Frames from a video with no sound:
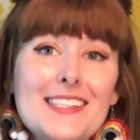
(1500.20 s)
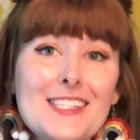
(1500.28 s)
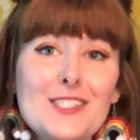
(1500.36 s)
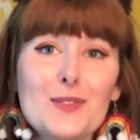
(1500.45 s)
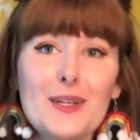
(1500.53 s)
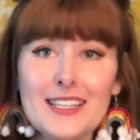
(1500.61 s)

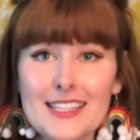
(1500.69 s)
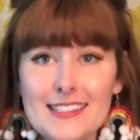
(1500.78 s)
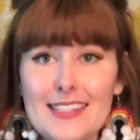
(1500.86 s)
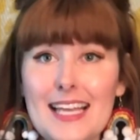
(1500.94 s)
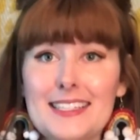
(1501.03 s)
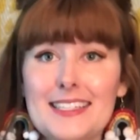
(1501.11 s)
enjoyed this
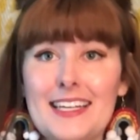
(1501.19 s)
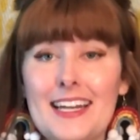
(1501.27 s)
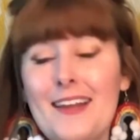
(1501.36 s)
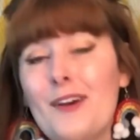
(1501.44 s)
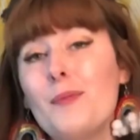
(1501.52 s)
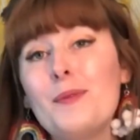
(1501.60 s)
lesson and I
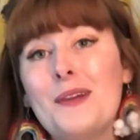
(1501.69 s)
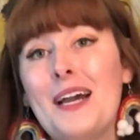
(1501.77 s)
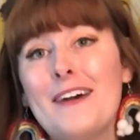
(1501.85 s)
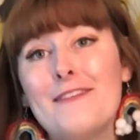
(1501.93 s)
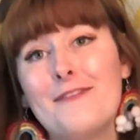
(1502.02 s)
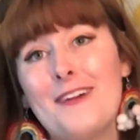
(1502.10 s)
hope you
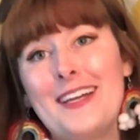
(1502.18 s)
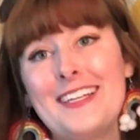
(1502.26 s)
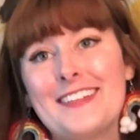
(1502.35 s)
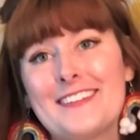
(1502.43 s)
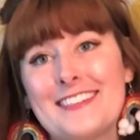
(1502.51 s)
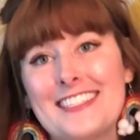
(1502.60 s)
have fun
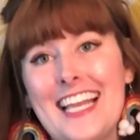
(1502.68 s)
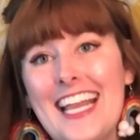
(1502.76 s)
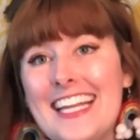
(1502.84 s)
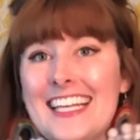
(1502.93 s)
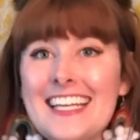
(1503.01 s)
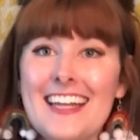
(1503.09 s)

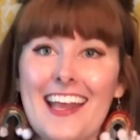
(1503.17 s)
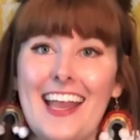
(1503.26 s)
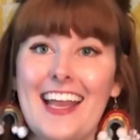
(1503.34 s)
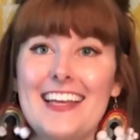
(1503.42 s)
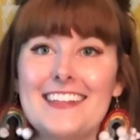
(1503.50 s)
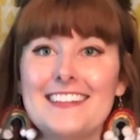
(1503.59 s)
creating,
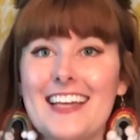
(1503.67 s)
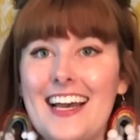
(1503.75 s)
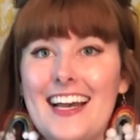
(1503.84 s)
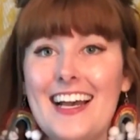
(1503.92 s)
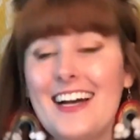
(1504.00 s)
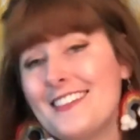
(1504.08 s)
and
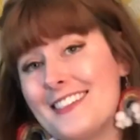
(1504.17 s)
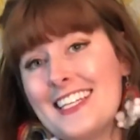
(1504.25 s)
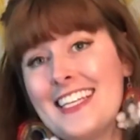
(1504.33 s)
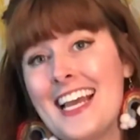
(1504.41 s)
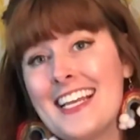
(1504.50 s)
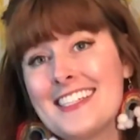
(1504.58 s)
I'll see you
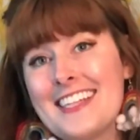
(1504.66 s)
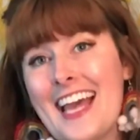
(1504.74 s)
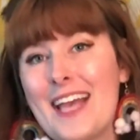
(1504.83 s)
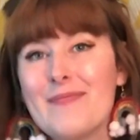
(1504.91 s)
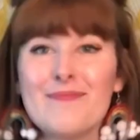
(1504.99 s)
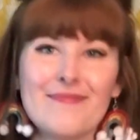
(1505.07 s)
next
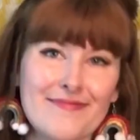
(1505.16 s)
time.